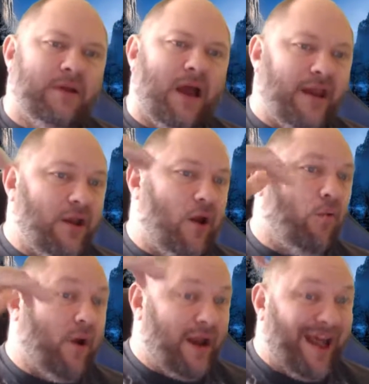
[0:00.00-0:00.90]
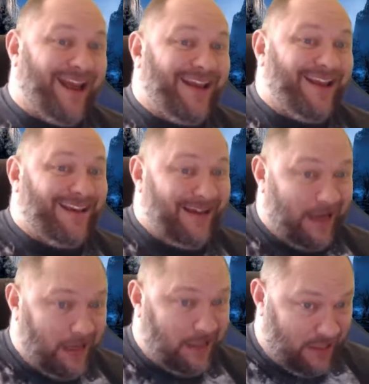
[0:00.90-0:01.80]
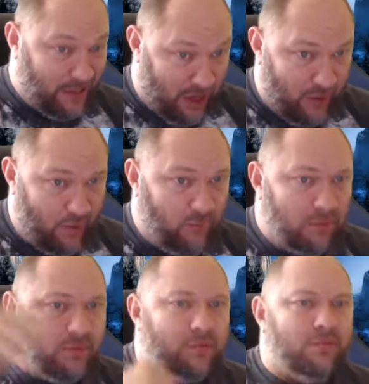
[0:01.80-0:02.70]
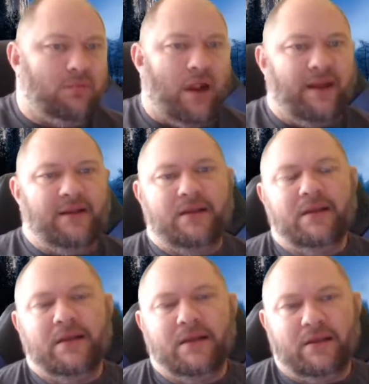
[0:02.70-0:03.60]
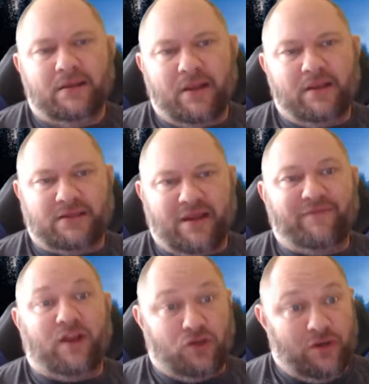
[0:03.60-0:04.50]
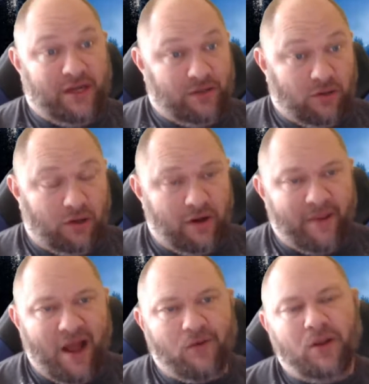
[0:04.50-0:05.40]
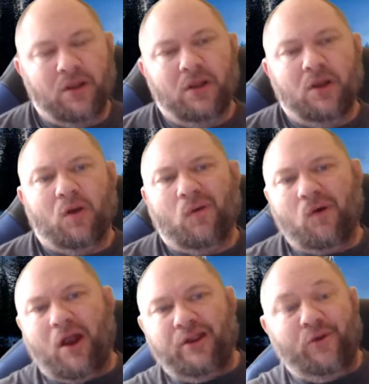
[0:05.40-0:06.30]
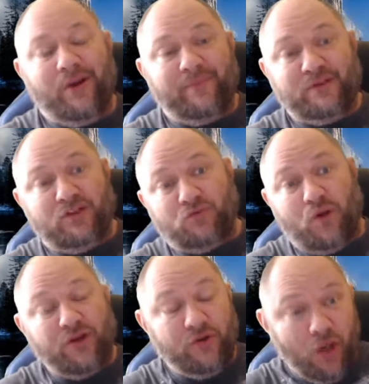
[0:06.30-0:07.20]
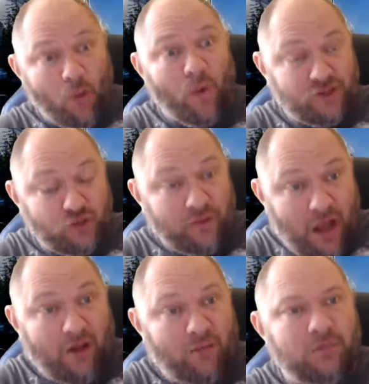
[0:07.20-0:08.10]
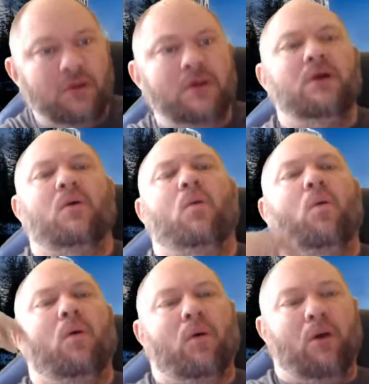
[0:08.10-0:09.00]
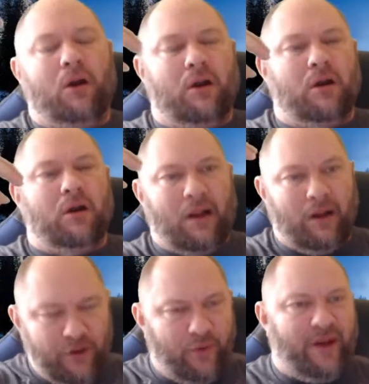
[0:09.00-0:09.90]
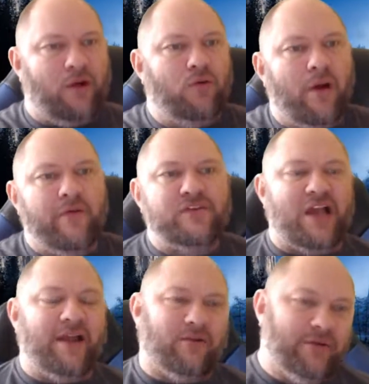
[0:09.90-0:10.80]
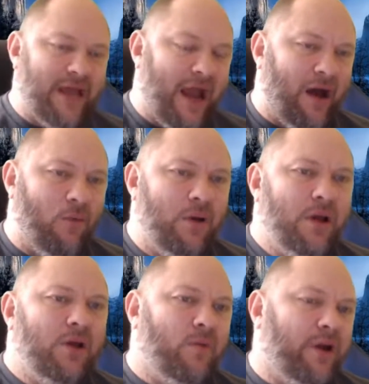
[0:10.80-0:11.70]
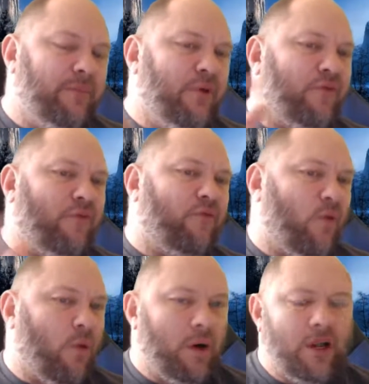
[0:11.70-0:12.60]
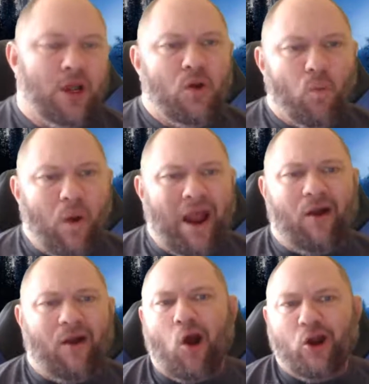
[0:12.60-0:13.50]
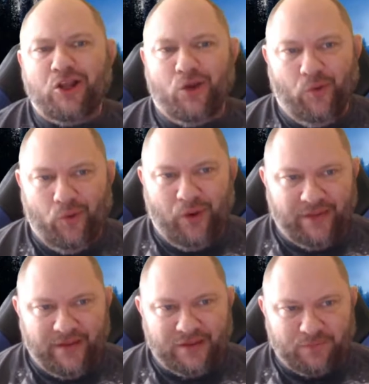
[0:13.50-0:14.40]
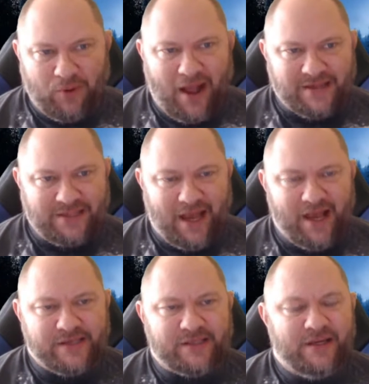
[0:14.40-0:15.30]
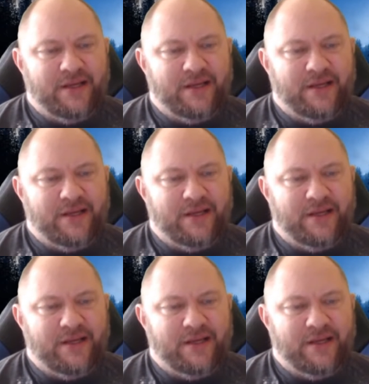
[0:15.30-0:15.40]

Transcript: I know what I need to know, right? The stuff that you need to learn about. Or are you in a position where you know what you know? Or are you in a growth cycle now where you're moving forward? Where are you in this process